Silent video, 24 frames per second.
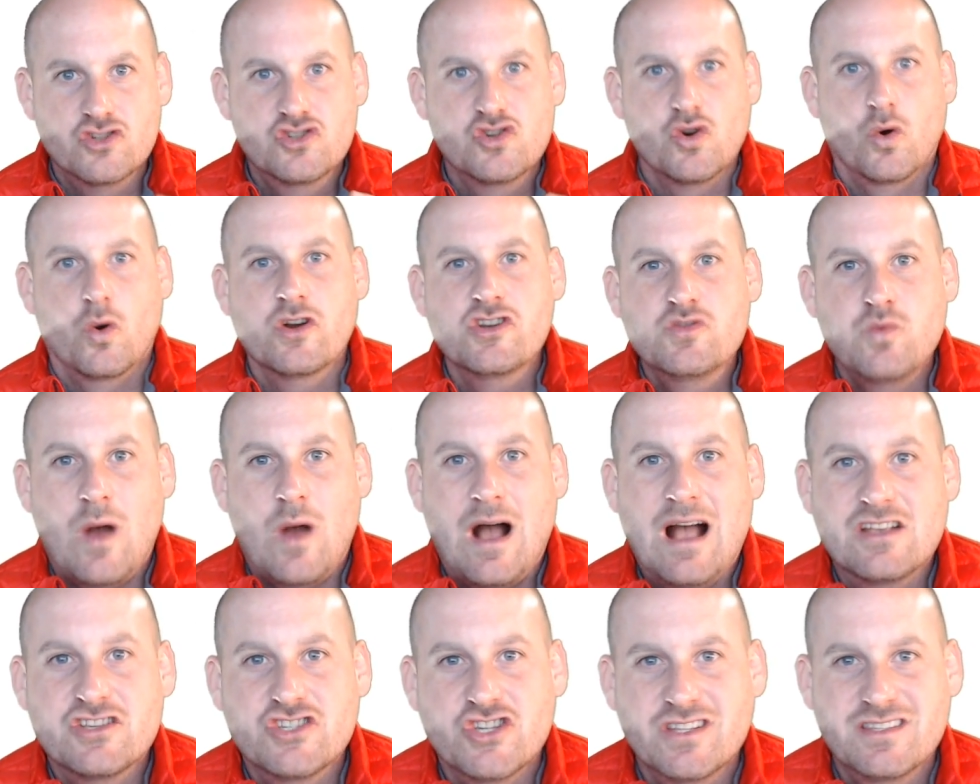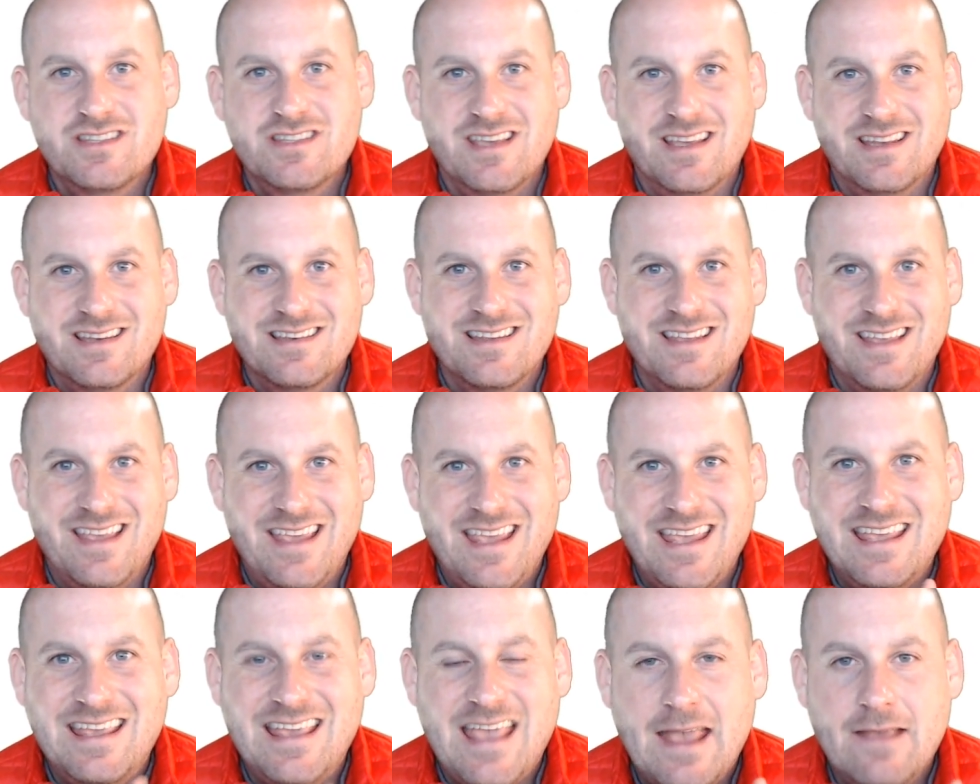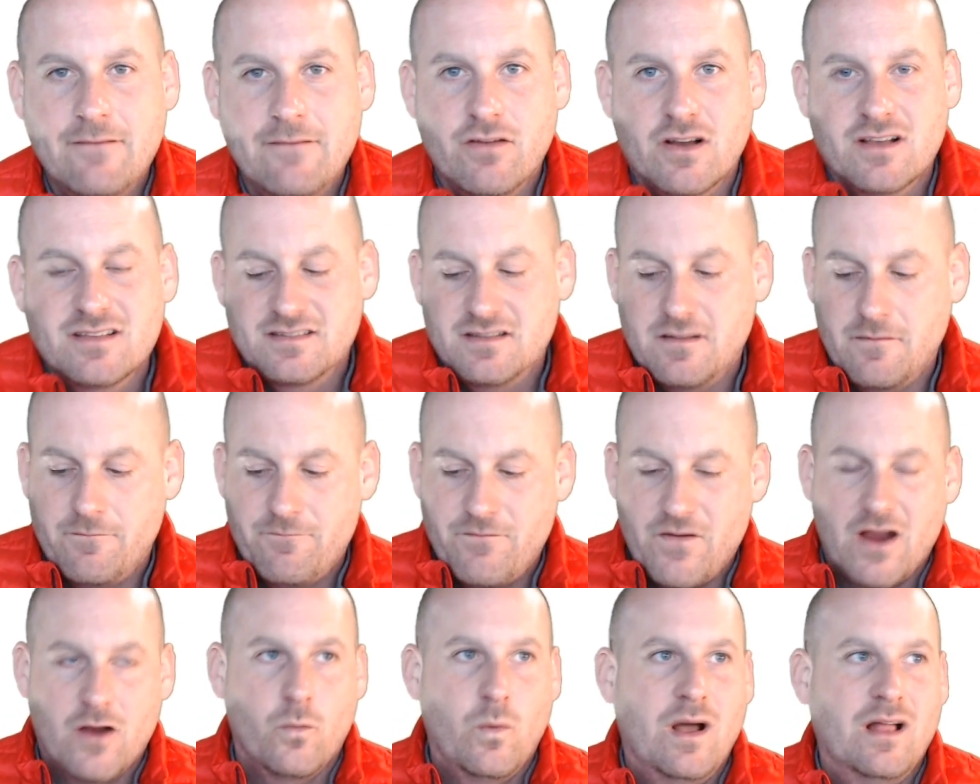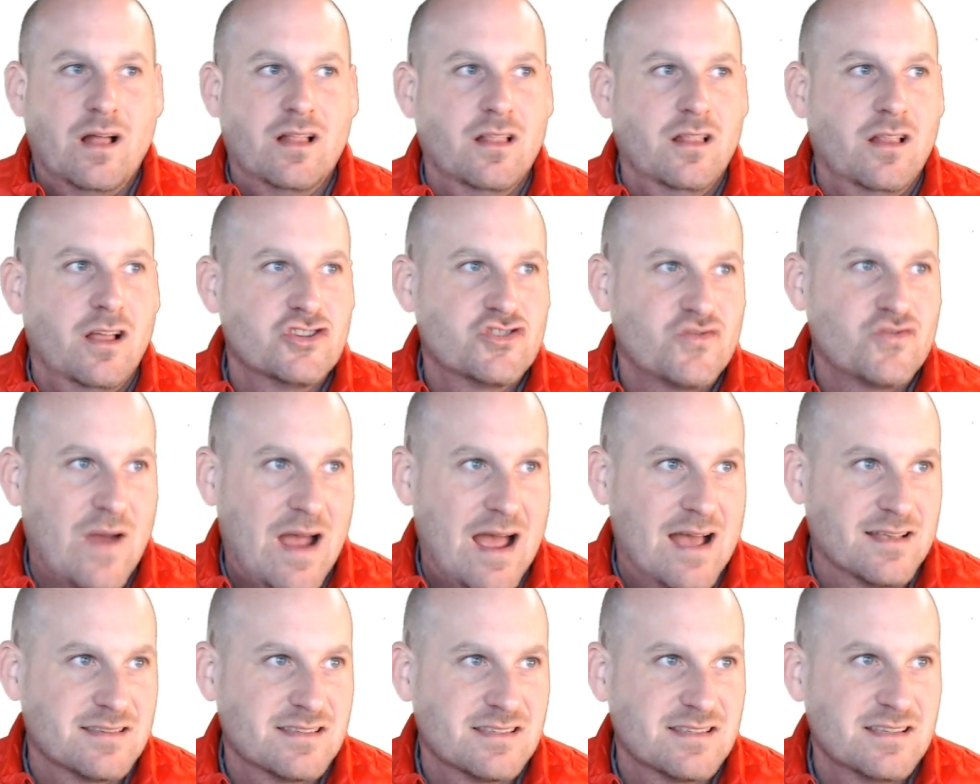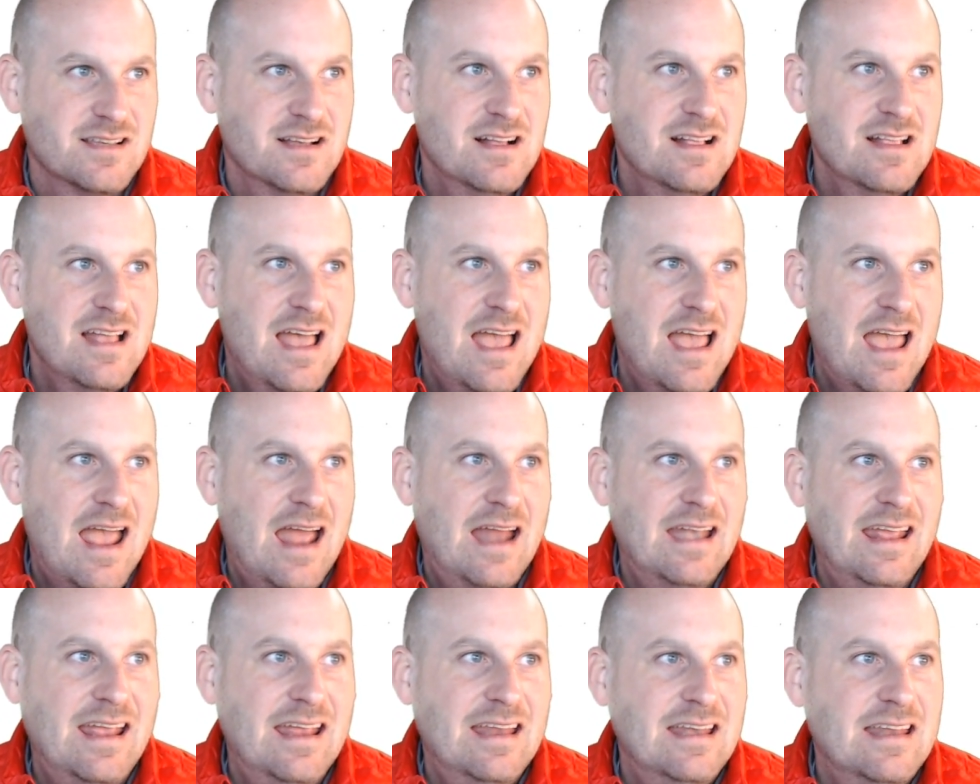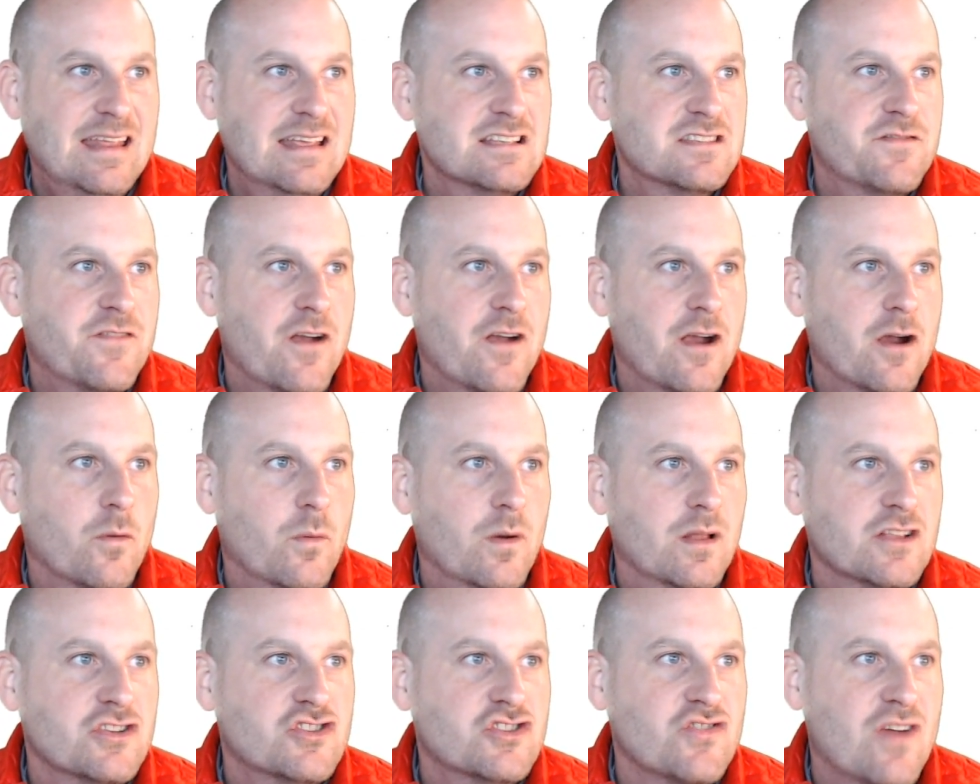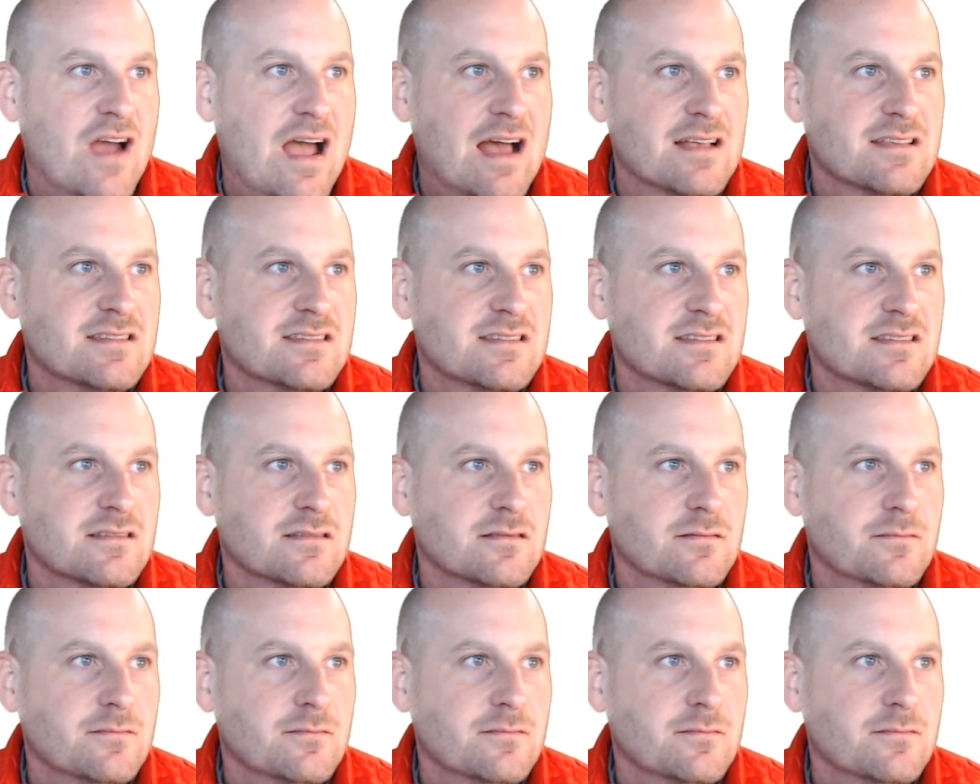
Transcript: George Washington, he gave us the farewell address, and in his farewell address,